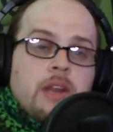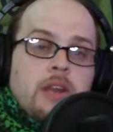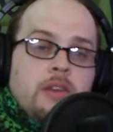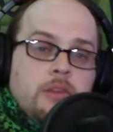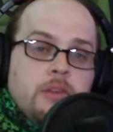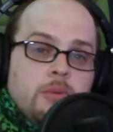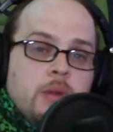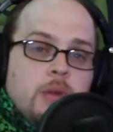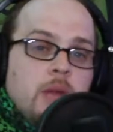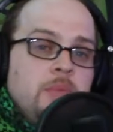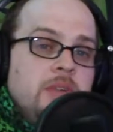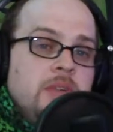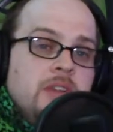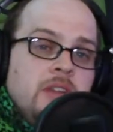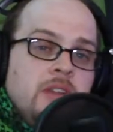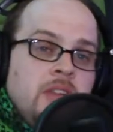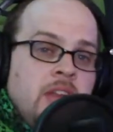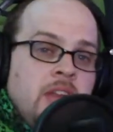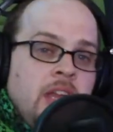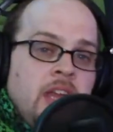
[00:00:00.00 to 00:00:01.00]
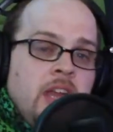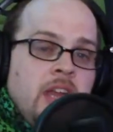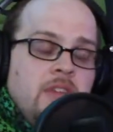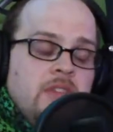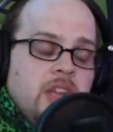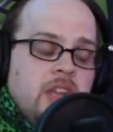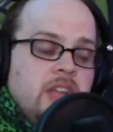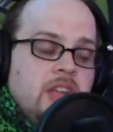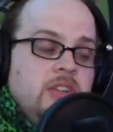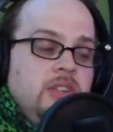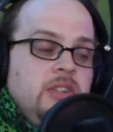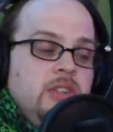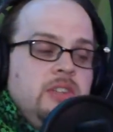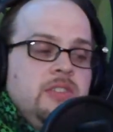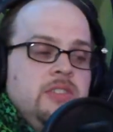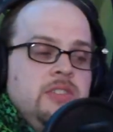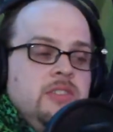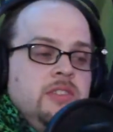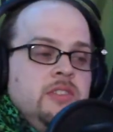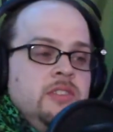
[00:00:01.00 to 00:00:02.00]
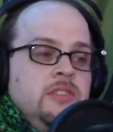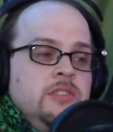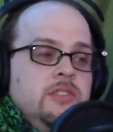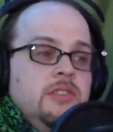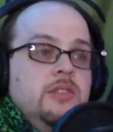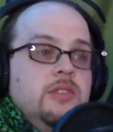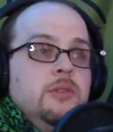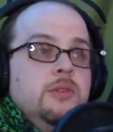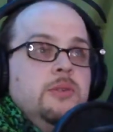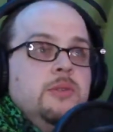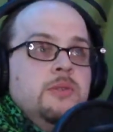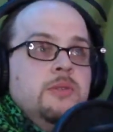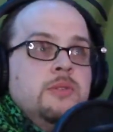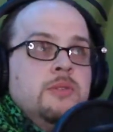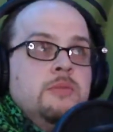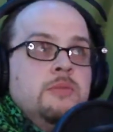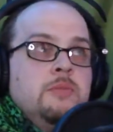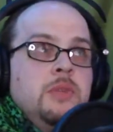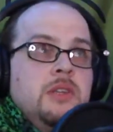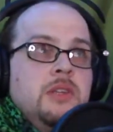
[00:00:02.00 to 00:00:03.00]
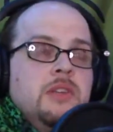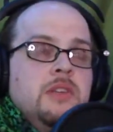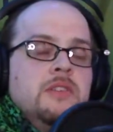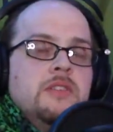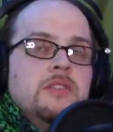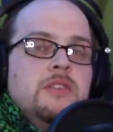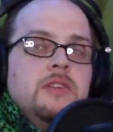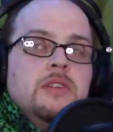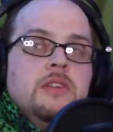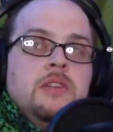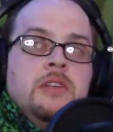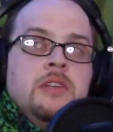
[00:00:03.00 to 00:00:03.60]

new replica that I have that I couldn't use because the